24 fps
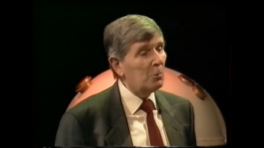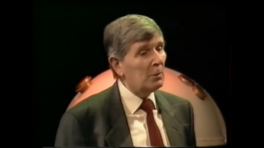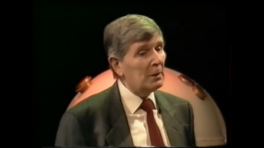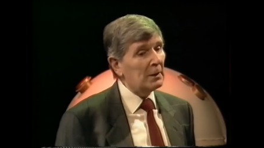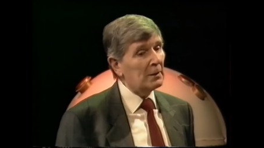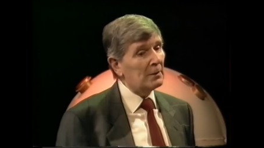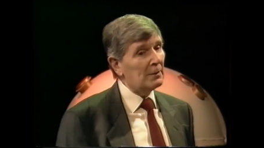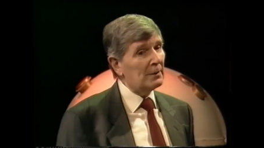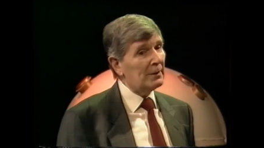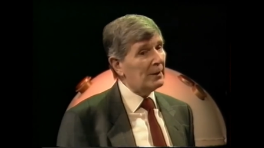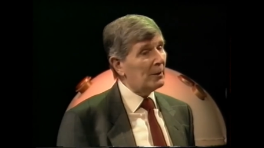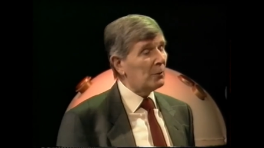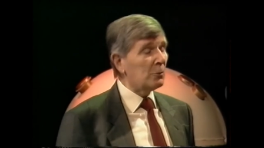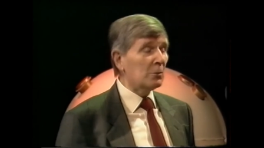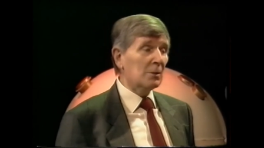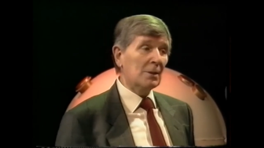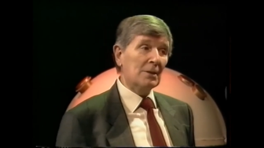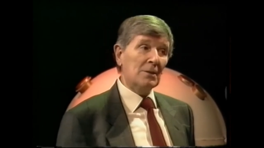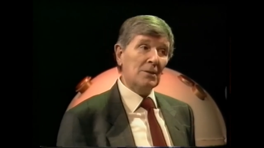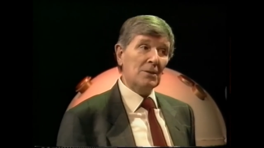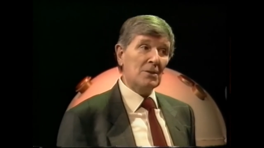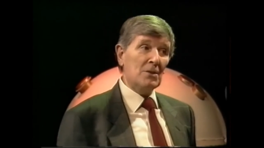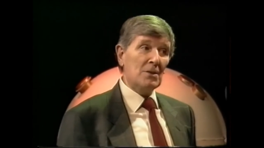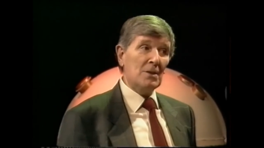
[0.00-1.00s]
Oh, well, they
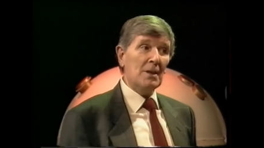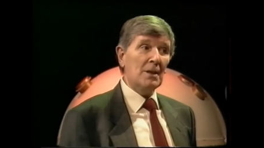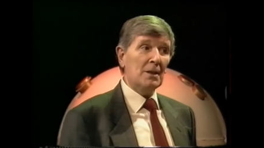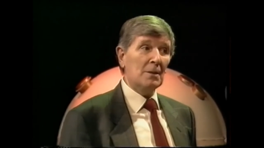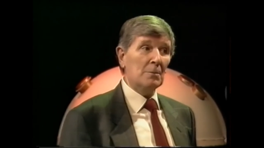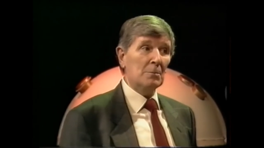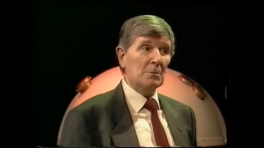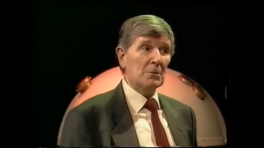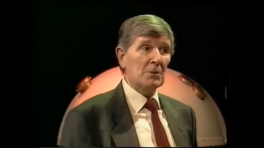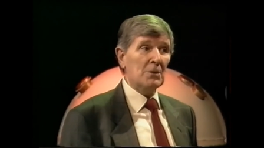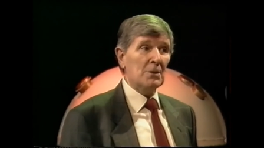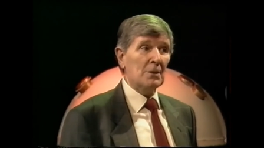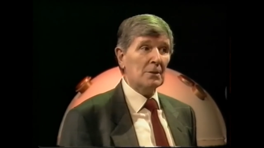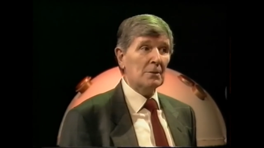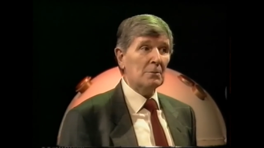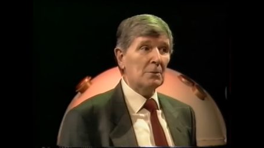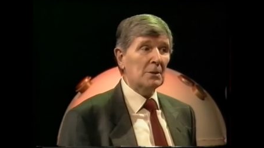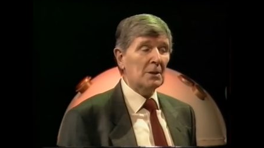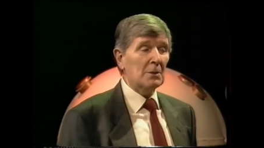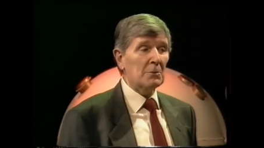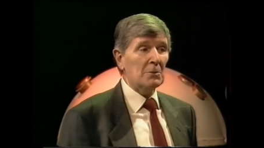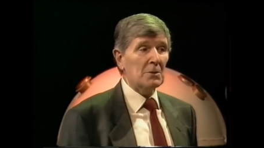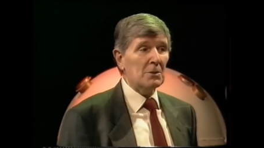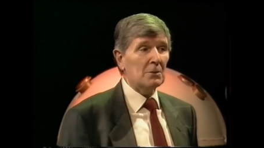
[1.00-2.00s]
all looked the same.
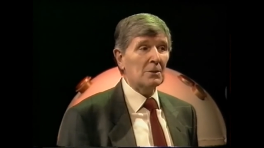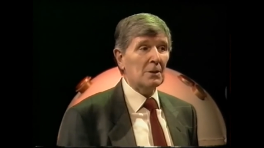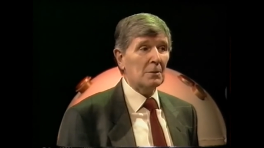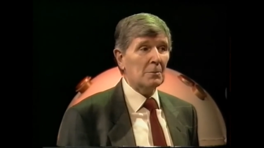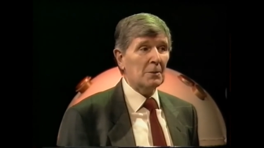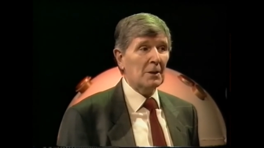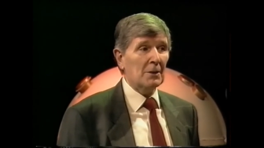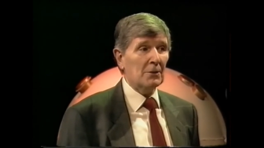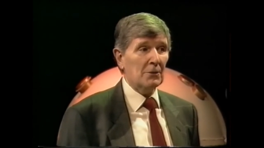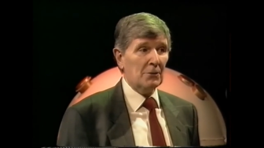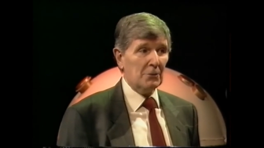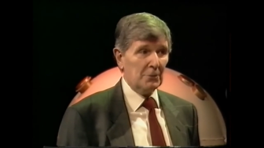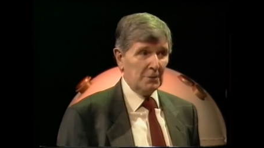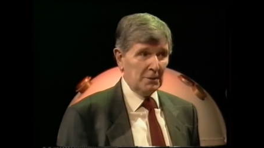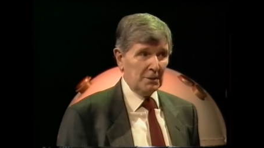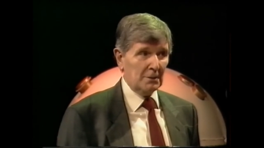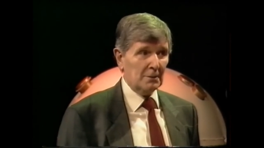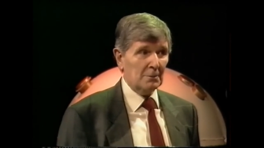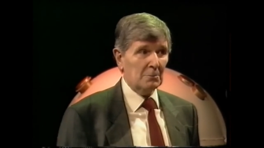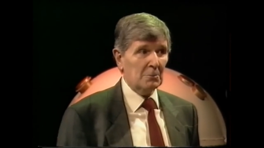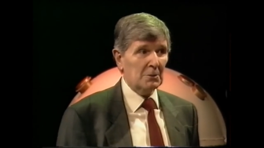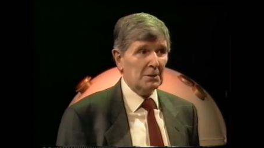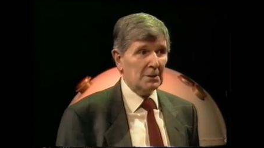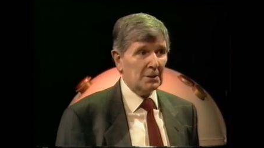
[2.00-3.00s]
So when I was doing about
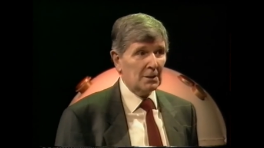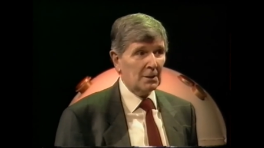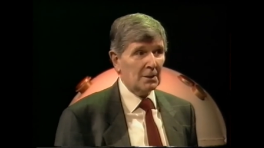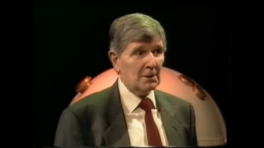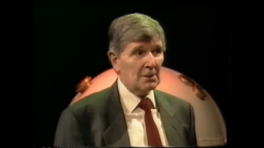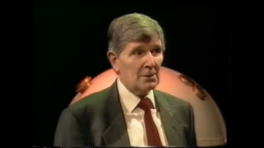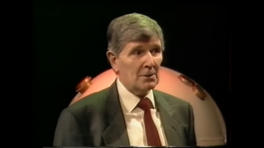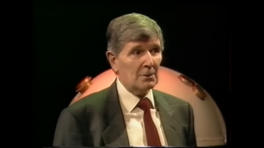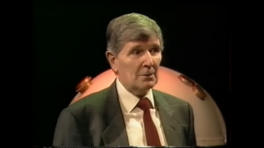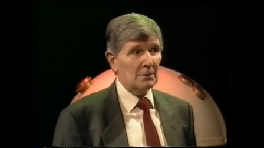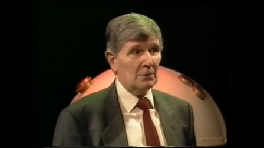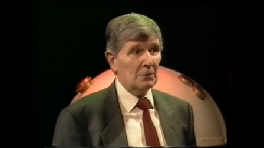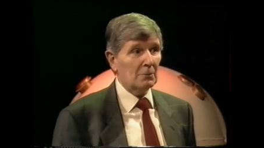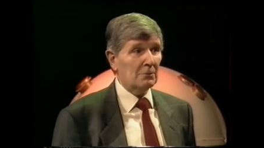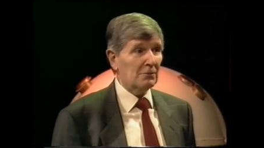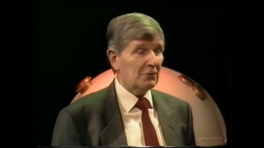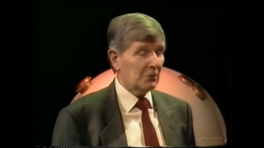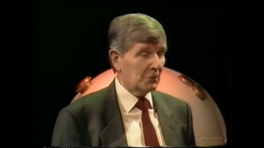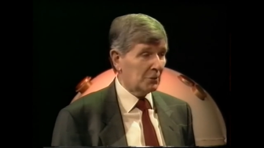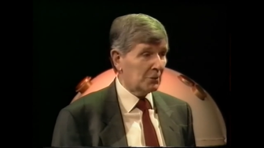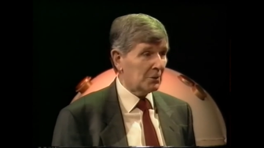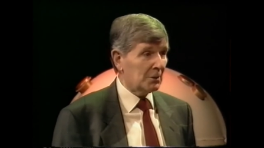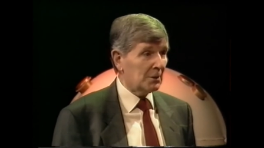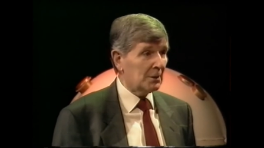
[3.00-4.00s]
three on one occasion, or
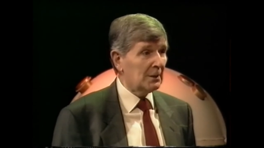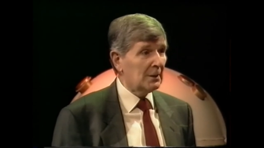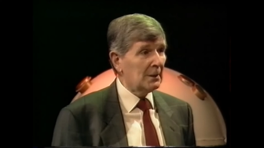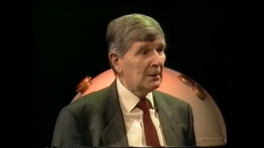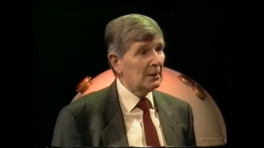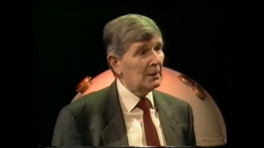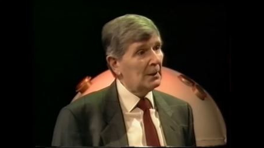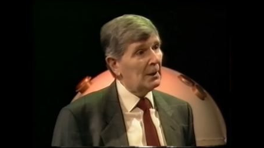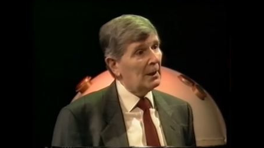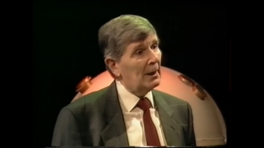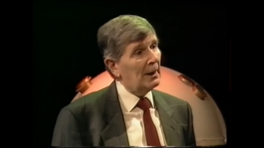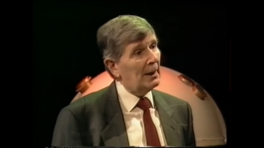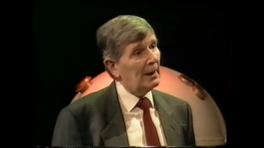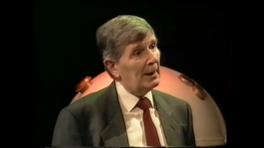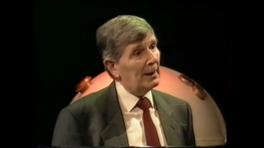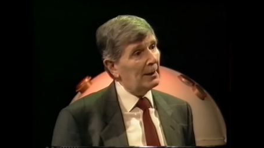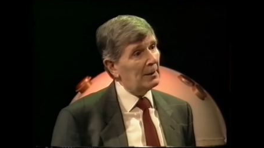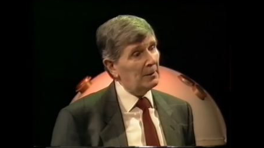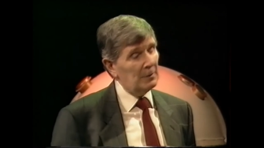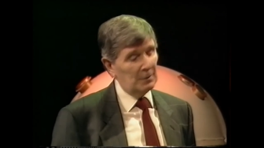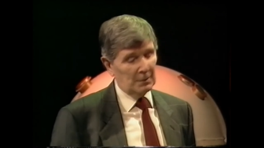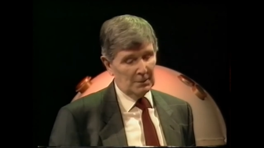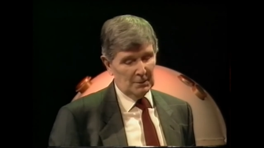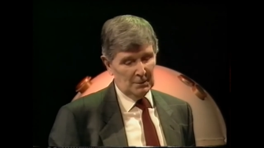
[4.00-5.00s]
four,
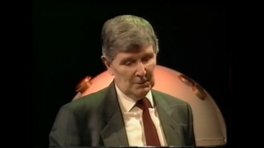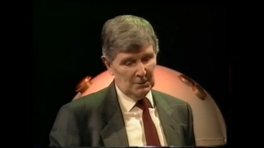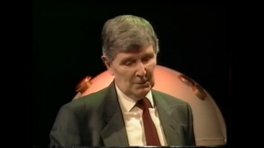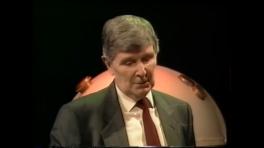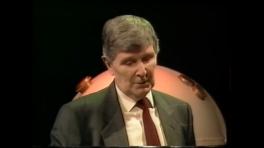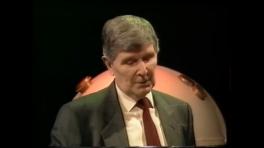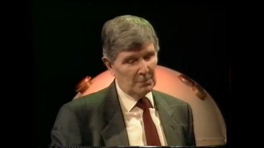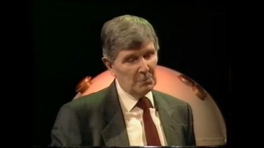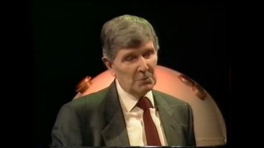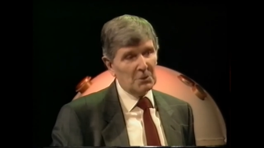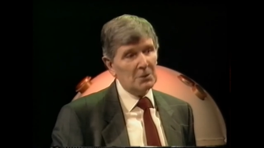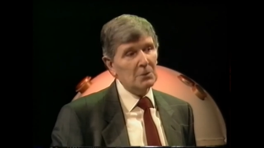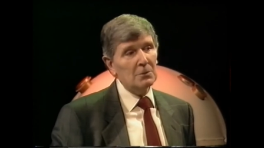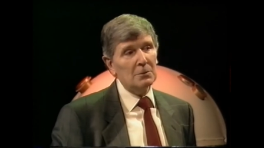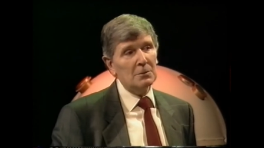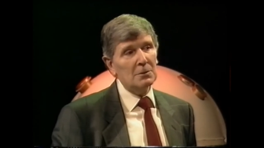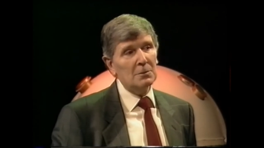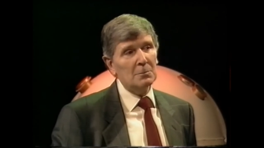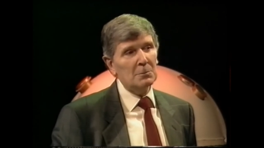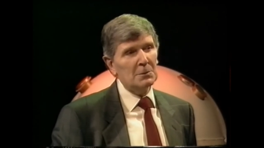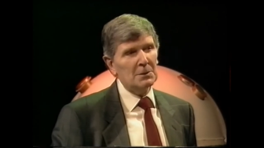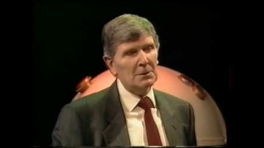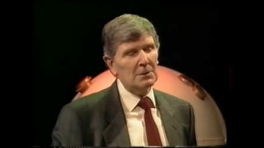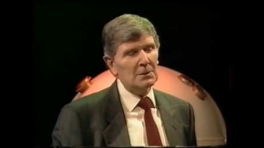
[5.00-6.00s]
I got them to
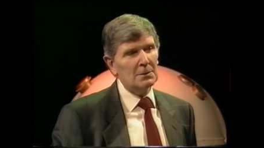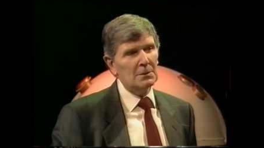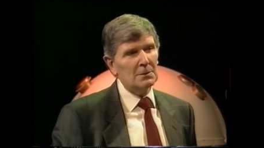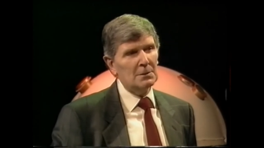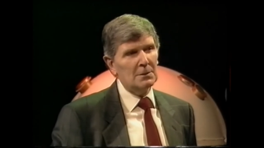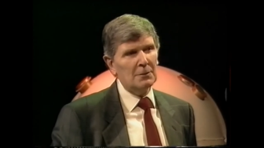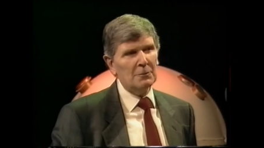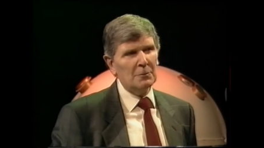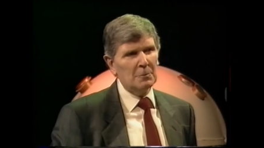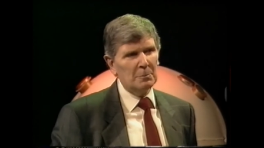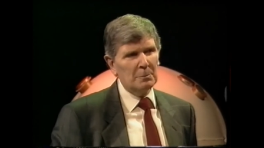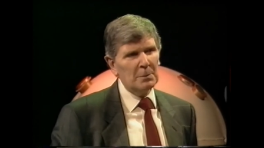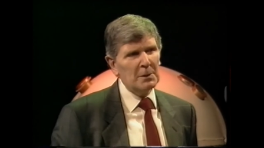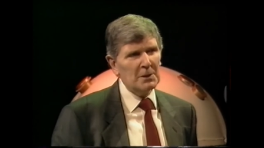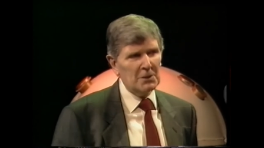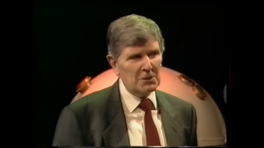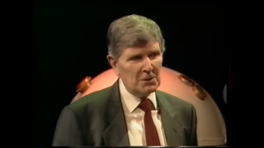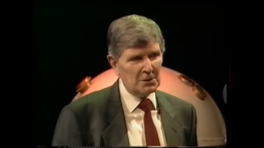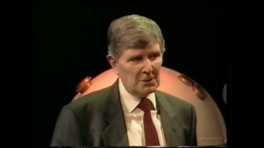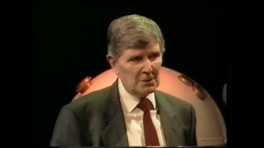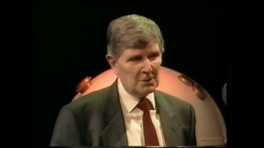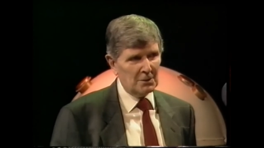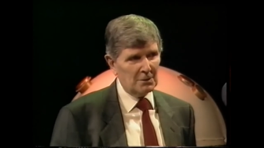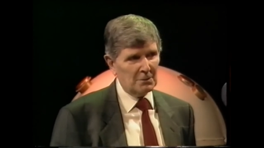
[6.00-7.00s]
do them at different
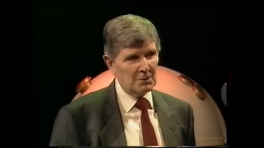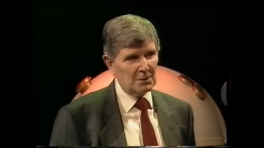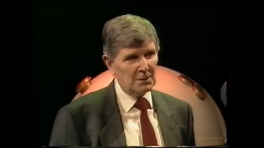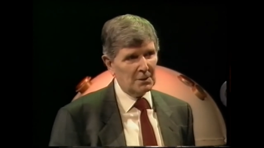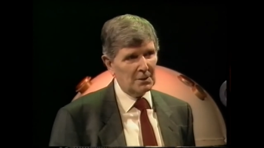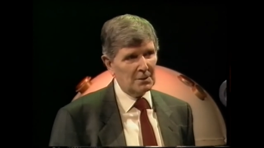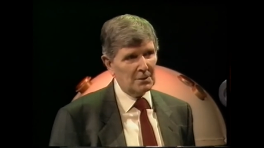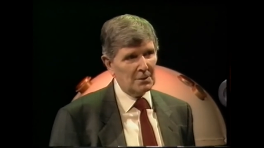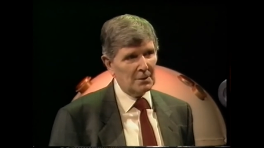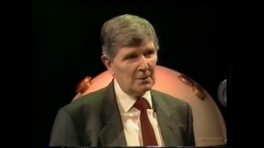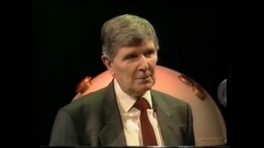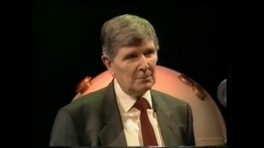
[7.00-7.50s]
pitches, you see.